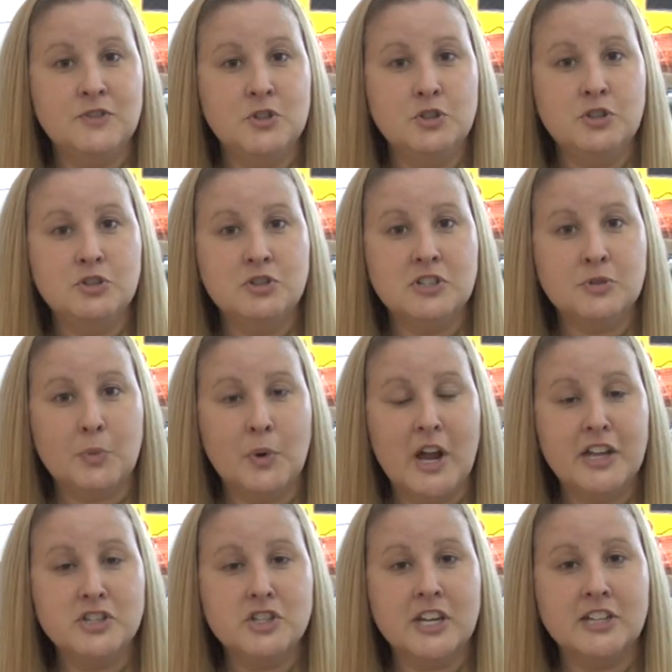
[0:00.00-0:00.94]
if you do this
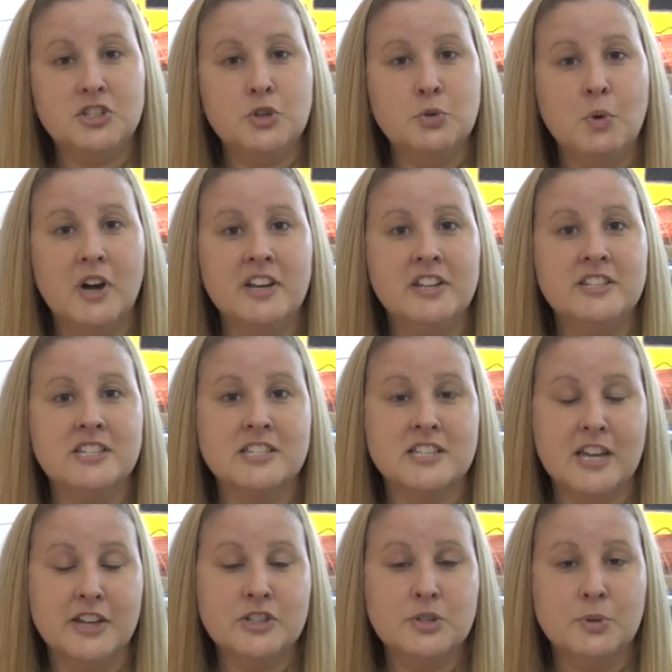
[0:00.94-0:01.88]
project, you want to
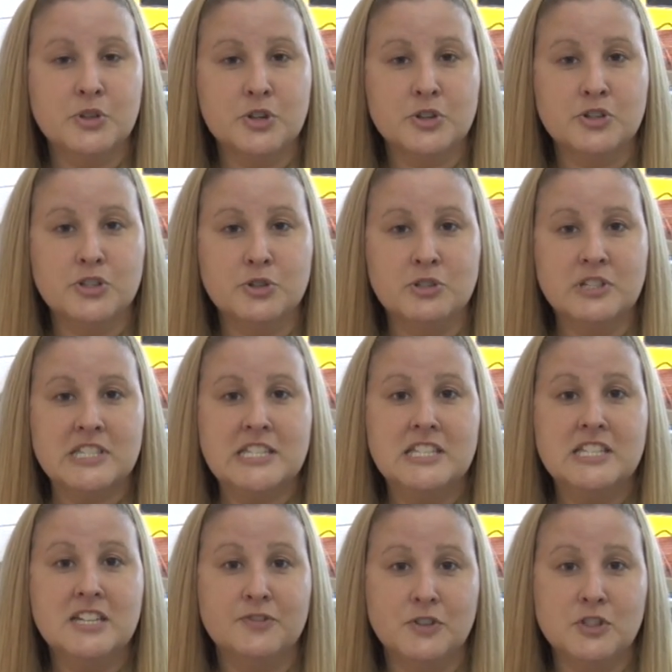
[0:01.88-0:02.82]
discuss with your students
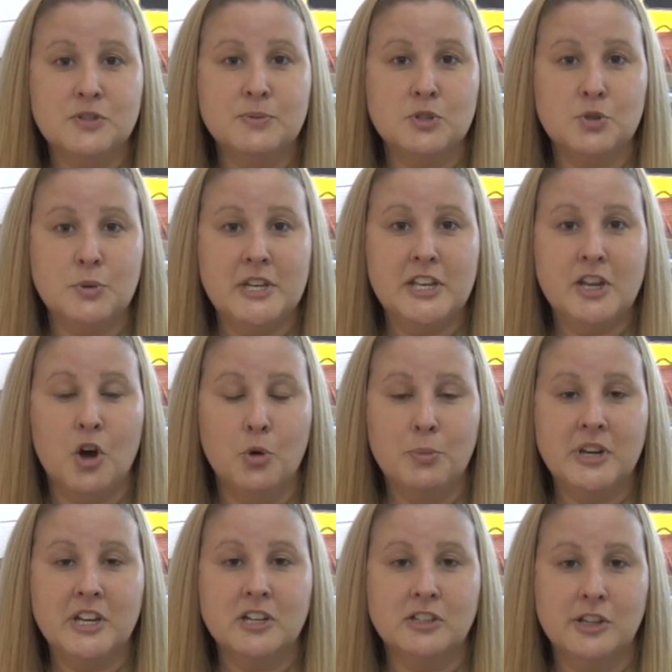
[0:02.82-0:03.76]
the difference between
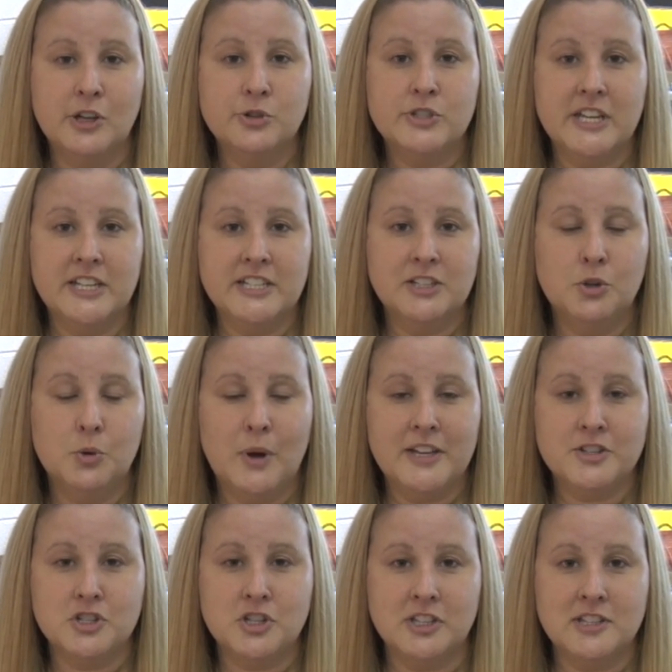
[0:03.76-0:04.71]
open and closed-ended
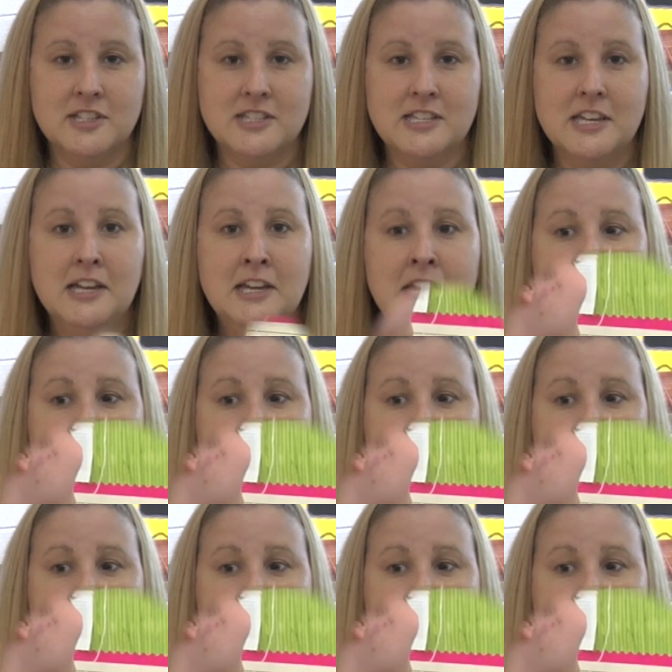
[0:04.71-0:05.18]
questions.